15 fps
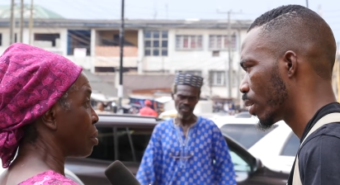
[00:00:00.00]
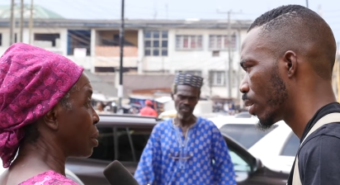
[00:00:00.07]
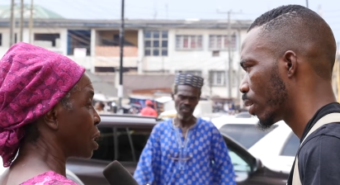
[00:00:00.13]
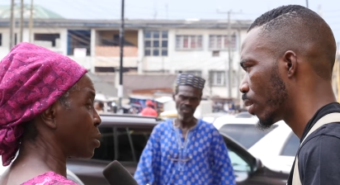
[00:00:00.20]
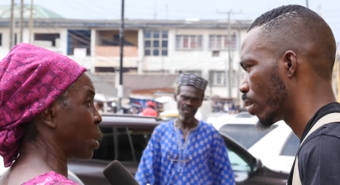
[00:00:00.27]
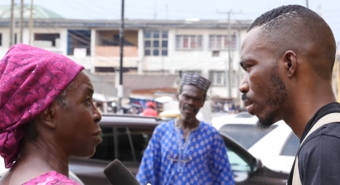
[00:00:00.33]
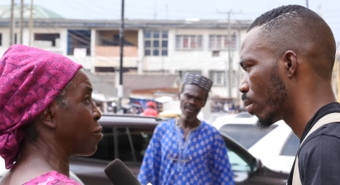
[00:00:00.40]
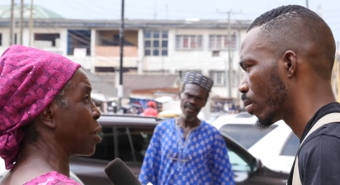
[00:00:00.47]

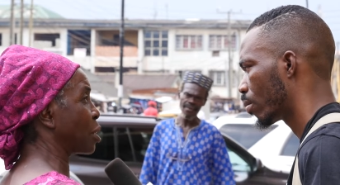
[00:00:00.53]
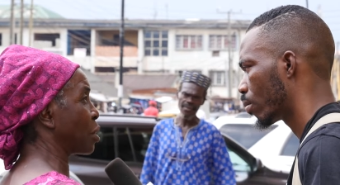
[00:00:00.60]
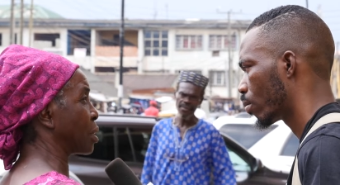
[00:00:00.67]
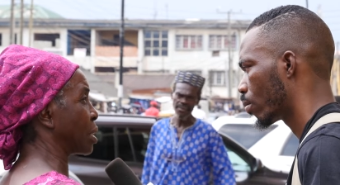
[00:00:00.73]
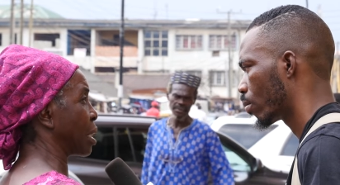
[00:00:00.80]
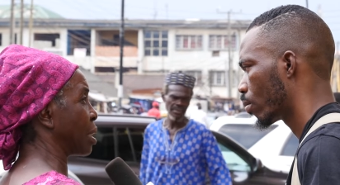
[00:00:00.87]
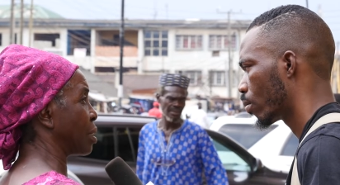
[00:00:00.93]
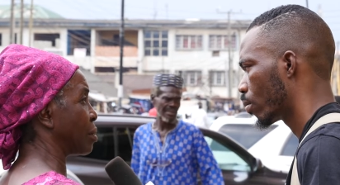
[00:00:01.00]
Speaker 1: She's my first
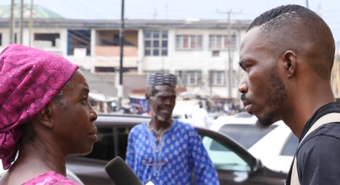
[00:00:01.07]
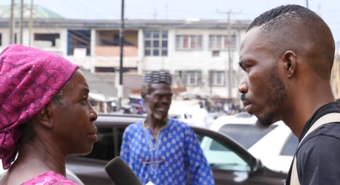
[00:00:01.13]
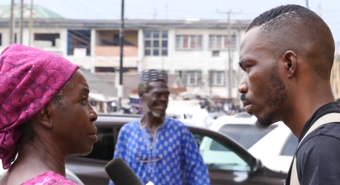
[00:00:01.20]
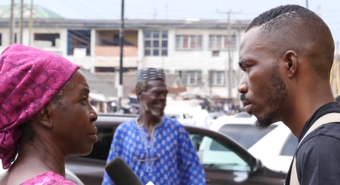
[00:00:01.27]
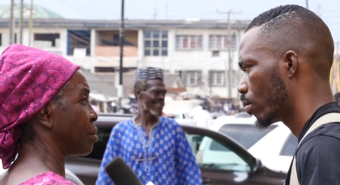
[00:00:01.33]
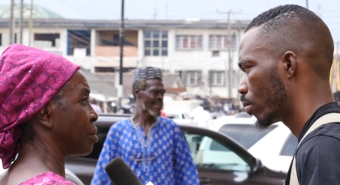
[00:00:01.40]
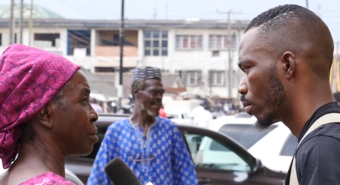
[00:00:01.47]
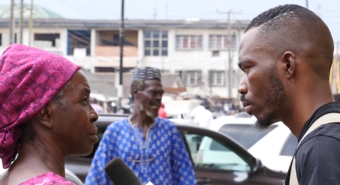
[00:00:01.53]
daughter.
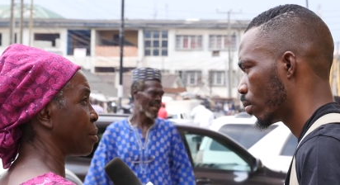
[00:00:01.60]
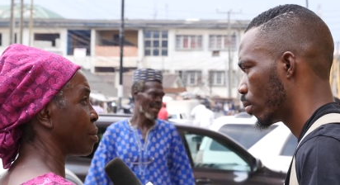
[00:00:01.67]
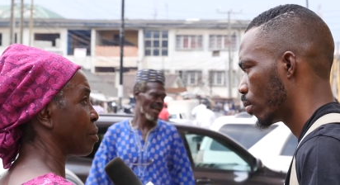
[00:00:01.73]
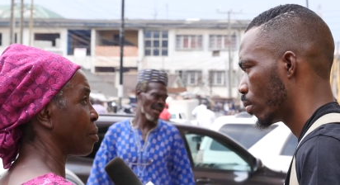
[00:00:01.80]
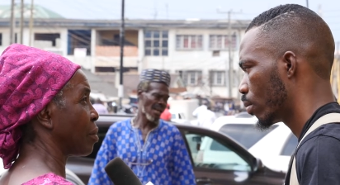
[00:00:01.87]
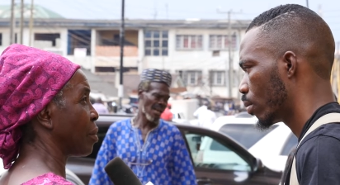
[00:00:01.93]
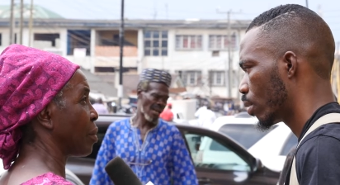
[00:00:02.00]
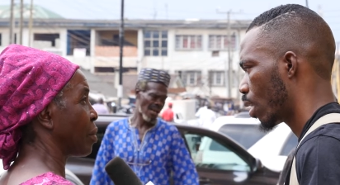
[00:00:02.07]

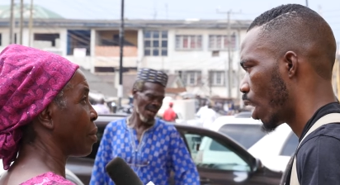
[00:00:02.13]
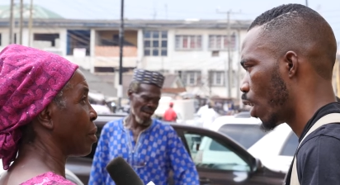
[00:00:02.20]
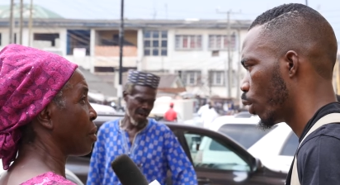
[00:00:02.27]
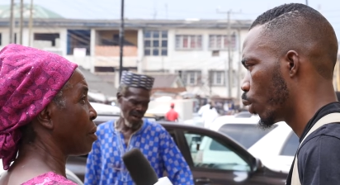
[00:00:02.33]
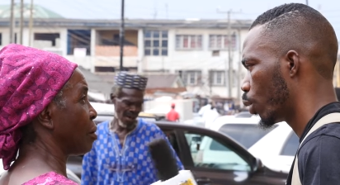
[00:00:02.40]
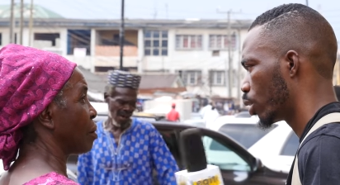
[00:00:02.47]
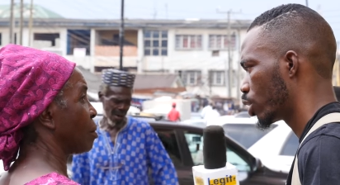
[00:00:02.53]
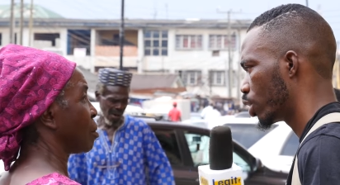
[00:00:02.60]
How old was